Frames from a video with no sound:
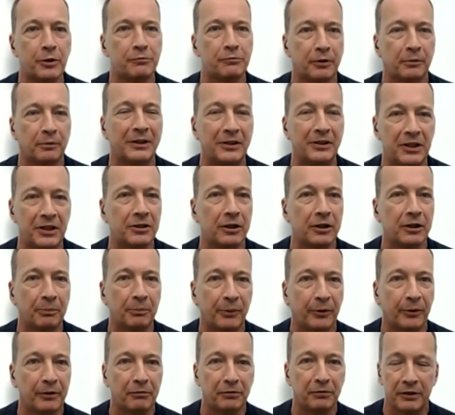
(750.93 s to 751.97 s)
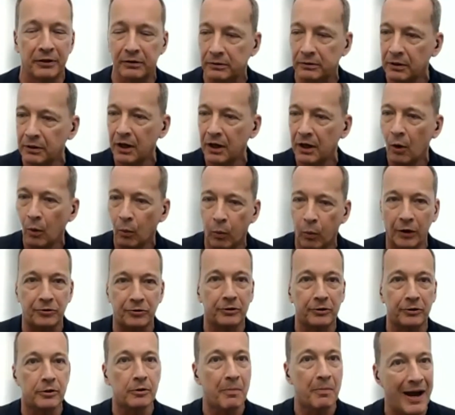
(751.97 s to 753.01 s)
from a digital point of view what to
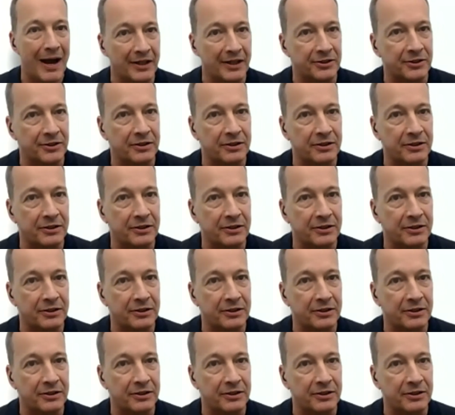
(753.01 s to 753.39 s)
do best,